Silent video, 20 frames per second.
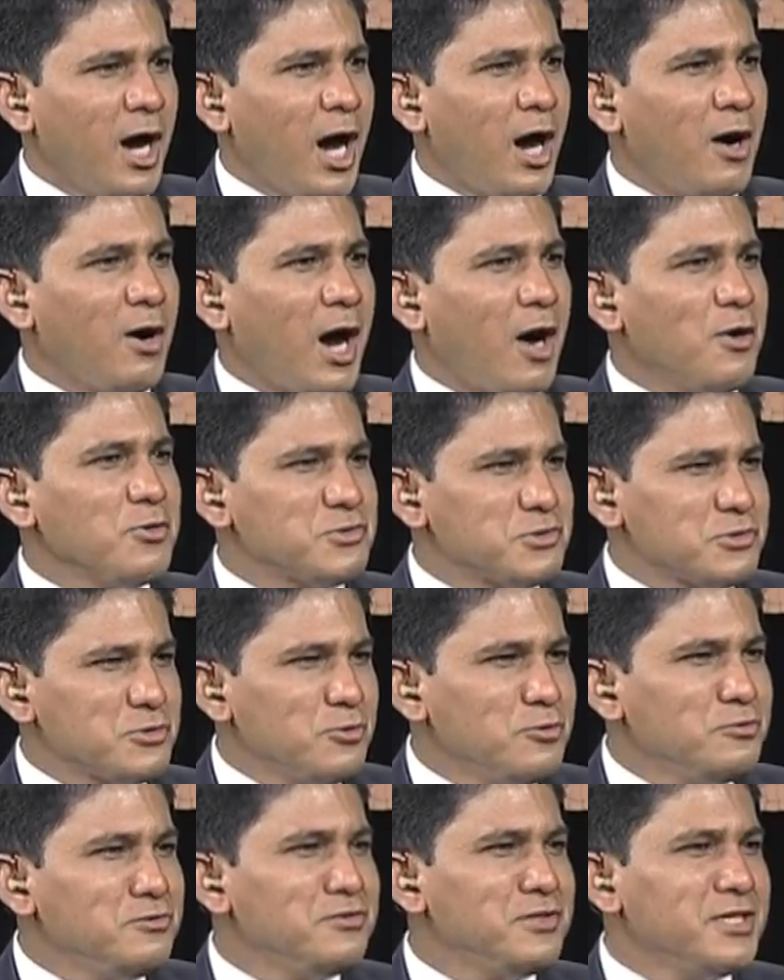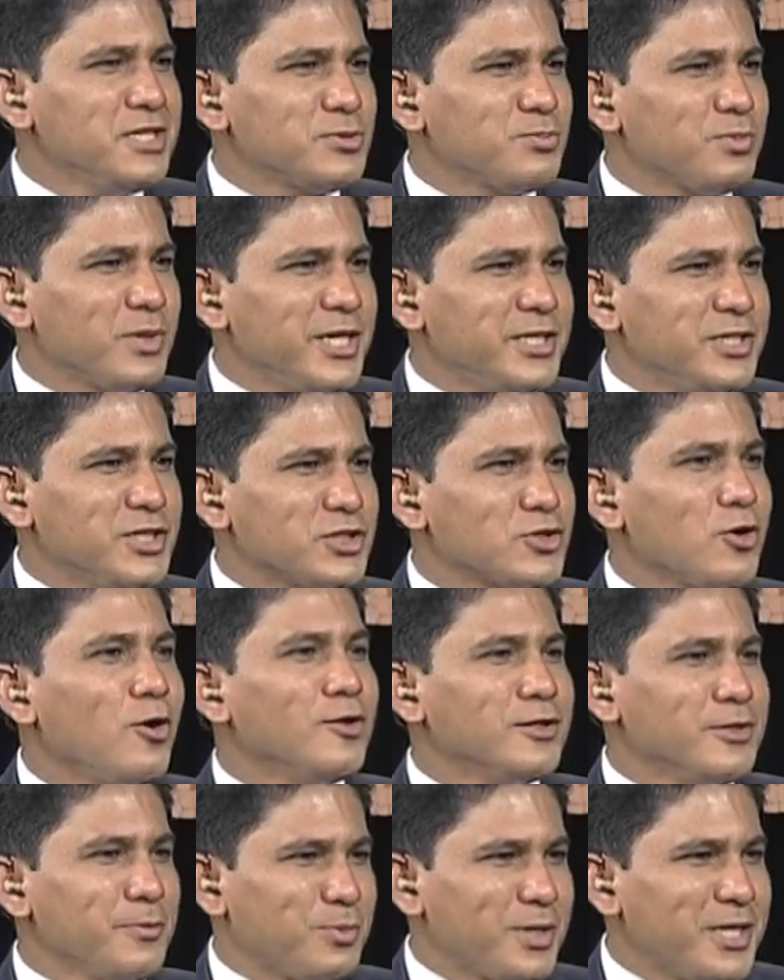how, how soon these pledges,
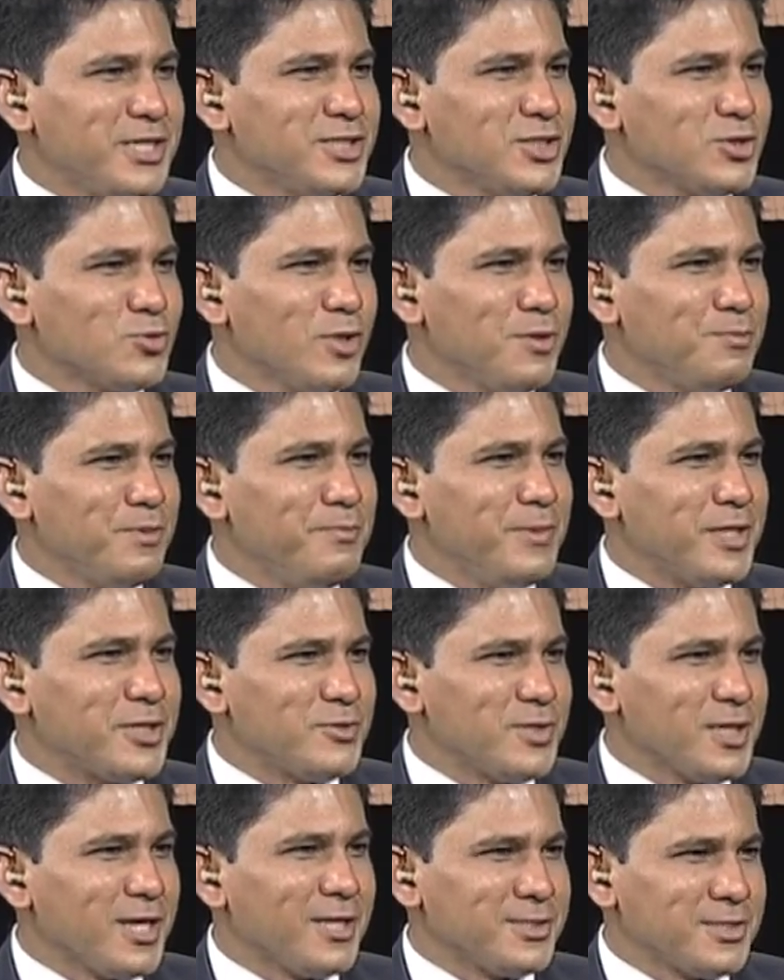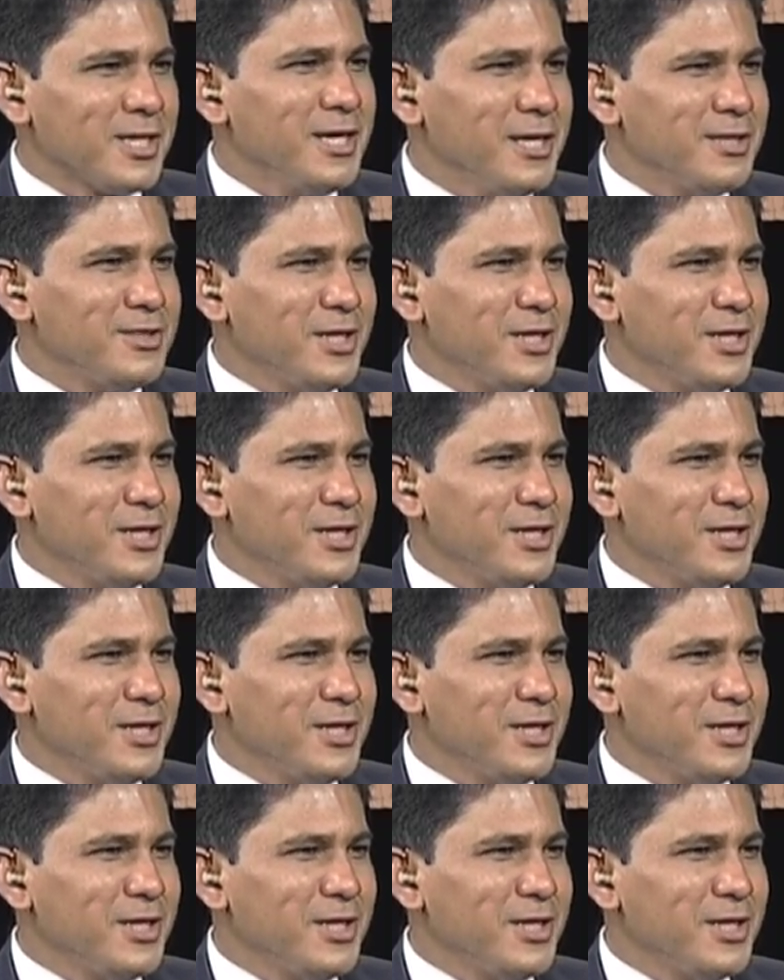all the pledges will be materialized?